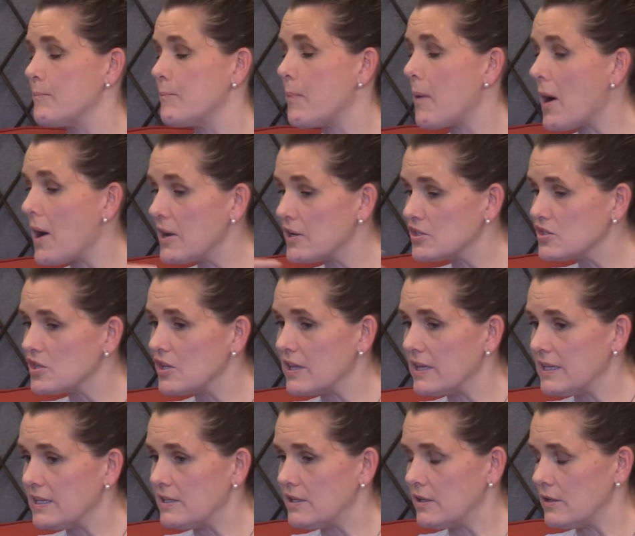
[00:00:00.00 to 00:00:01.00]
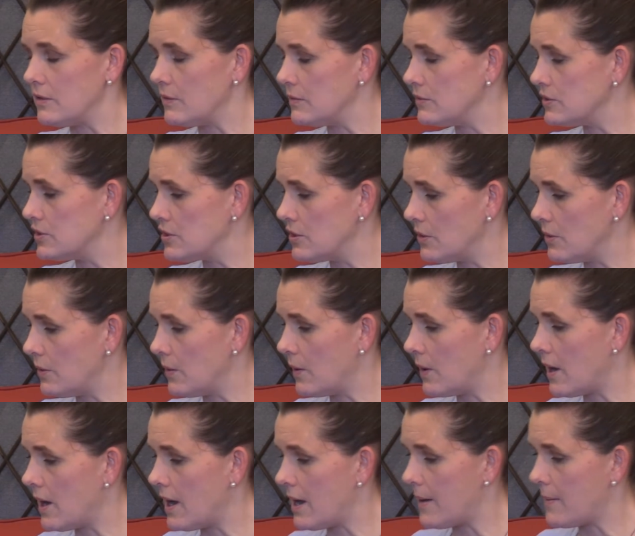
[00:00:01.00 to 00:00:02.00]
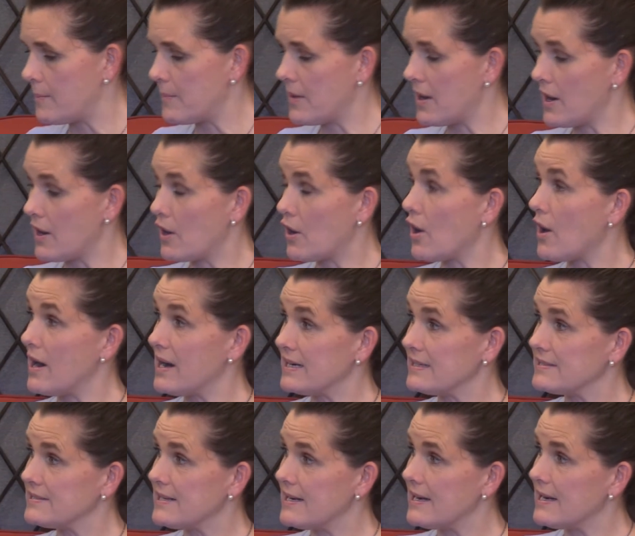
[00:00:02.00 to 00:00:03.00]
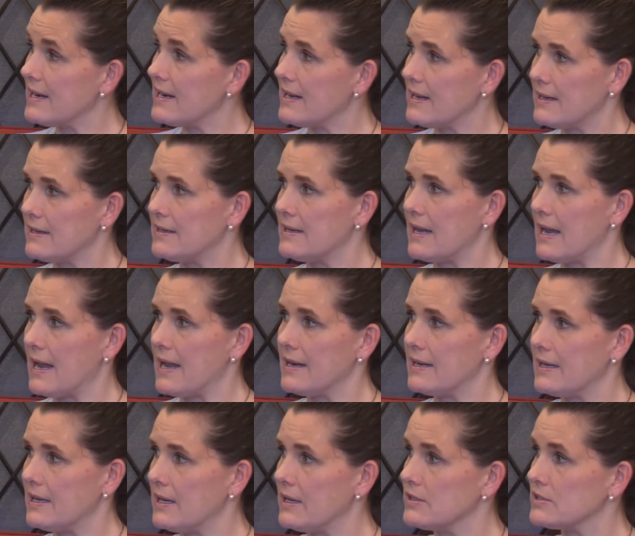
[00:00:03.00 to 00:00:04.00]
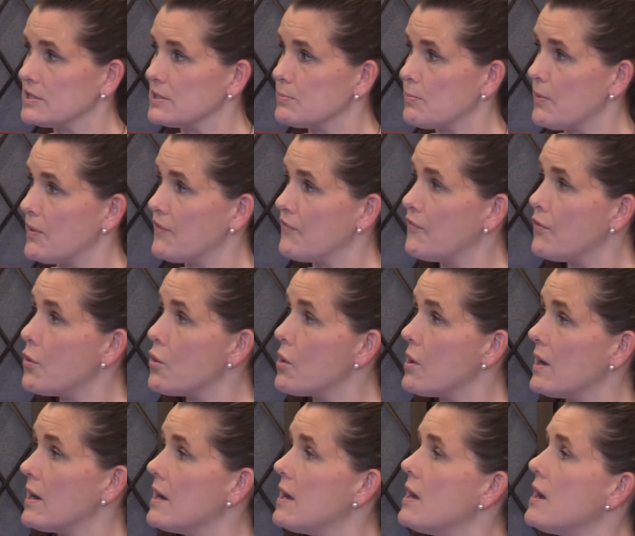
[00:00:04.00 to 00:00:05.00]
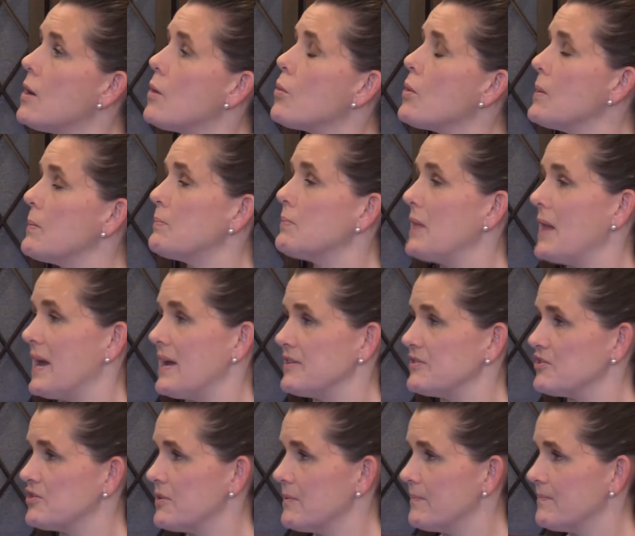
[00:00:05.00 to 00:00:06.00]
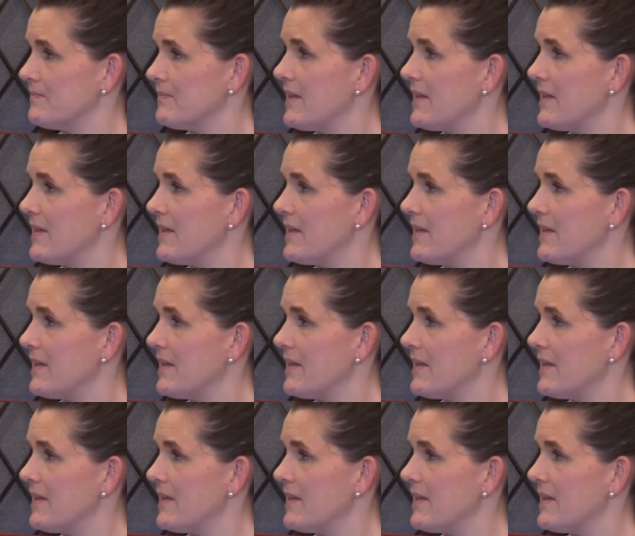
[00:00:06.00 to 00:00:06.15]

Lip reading: partially due to a car accident and had years before whiplash.